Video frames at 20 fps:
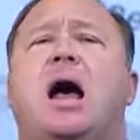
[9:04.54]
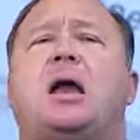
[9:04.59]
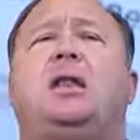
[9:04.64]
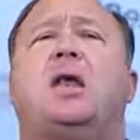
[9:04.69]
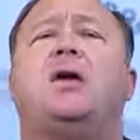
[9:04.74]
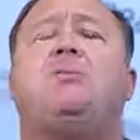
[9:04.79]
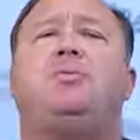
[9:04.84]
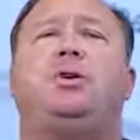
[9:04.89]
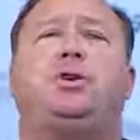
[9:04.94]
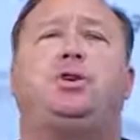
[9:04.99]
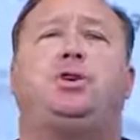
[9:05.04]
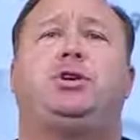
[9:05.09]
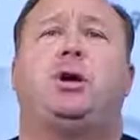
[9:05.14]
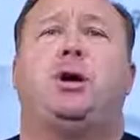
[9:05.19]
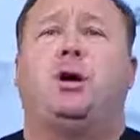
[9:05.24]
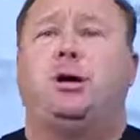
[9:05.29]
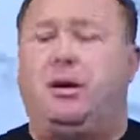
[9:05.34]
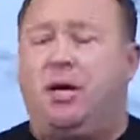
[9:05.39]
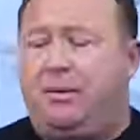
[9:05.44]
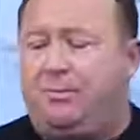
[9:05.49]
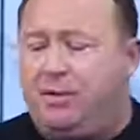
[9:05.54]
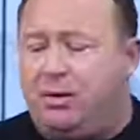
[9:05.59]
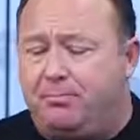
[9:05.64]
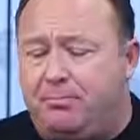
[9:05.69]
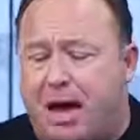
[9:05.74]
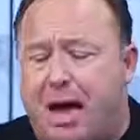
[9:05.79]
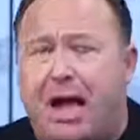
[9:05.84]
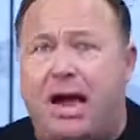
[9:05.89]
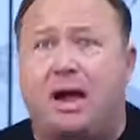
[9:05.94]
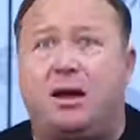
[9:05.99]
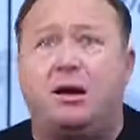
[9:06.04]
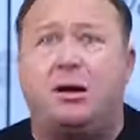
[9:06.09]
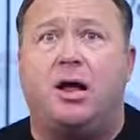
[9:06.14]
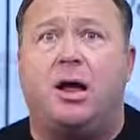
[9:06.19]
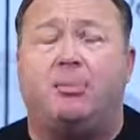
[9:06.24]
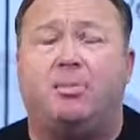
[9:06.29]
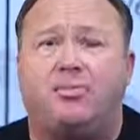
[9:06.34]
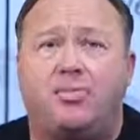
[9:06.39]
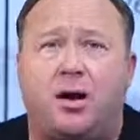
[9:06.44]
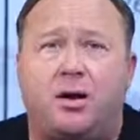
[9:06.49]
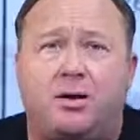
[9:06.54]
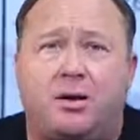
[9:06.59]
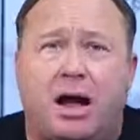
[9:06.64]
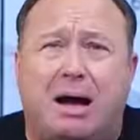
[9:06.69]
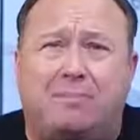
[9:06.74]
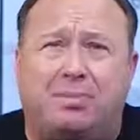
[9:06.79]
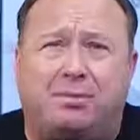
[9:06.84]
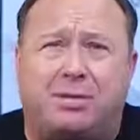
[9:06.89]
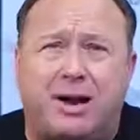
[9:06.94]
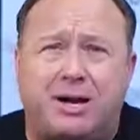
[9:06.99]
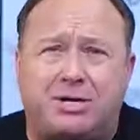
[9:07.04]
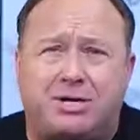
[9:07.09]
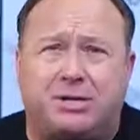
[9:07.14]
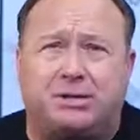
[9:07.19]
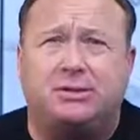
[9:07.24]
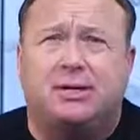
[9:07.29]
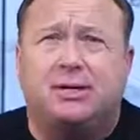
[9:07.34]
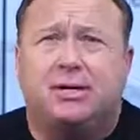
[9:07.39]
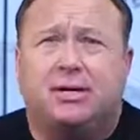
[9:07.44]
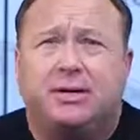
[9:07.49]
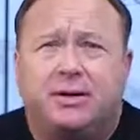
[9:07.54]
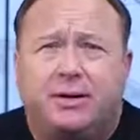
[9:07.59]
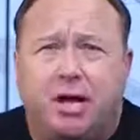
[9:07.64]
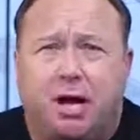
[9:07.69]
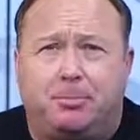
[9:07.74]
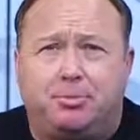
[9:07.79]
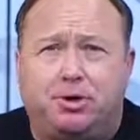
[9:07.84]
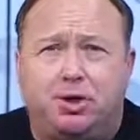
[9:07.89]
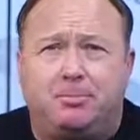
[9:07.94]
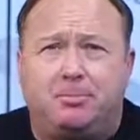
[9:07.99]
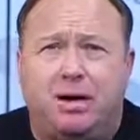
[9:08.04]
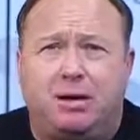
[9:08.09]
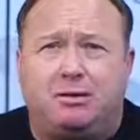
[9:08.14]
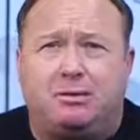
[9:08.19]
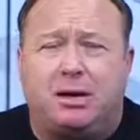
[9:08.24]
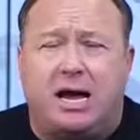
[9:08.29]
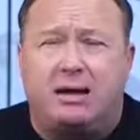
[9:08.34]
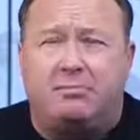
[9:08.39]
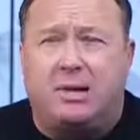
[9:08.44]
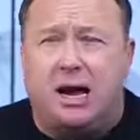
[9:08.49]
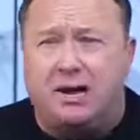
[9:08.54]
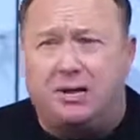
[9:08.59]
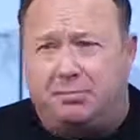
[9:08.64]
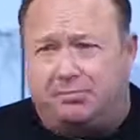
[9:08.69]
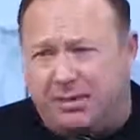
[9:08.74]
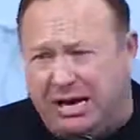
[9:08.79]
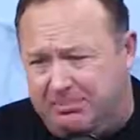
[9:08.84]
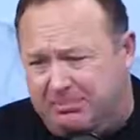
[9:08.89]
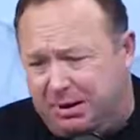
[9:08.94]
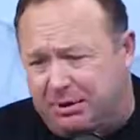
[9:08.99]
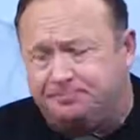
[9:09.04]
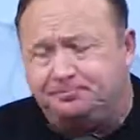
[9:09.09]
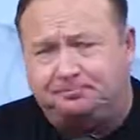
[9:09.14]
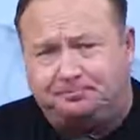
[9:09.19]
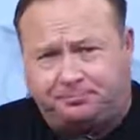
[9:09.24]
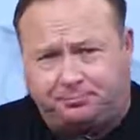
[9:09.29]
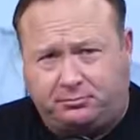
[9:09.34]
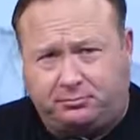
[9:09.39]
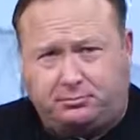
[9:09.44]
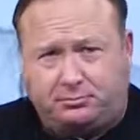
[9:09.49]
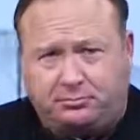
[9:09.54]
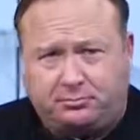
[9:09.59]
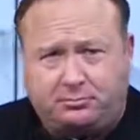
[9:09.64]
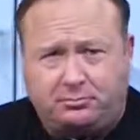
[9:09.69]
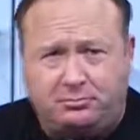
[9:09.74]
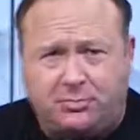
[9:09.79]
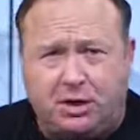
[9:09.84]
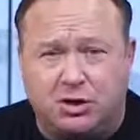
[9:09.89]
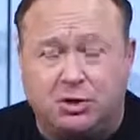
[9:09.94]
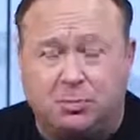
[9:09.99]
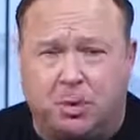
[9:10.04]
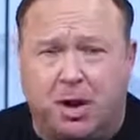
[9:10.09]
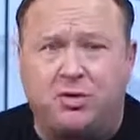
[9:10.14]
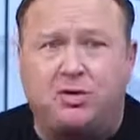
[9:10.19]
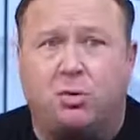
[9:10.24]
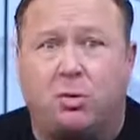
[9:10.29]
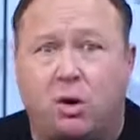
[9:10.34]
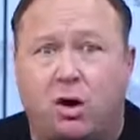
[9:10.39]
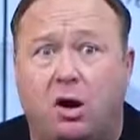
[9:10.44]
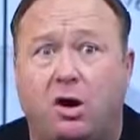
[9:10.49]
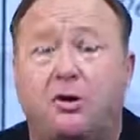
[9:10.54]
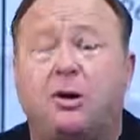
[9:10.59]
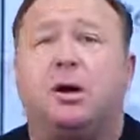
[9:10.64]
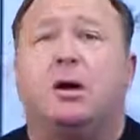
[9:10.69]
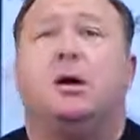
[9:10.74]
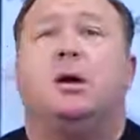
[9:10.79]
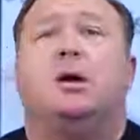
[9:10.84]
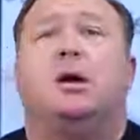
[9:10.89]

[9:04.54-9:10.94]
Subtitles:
I love this shirt. If you buy it, it helps fund our operation, helps you meet like-minded people, spread the word.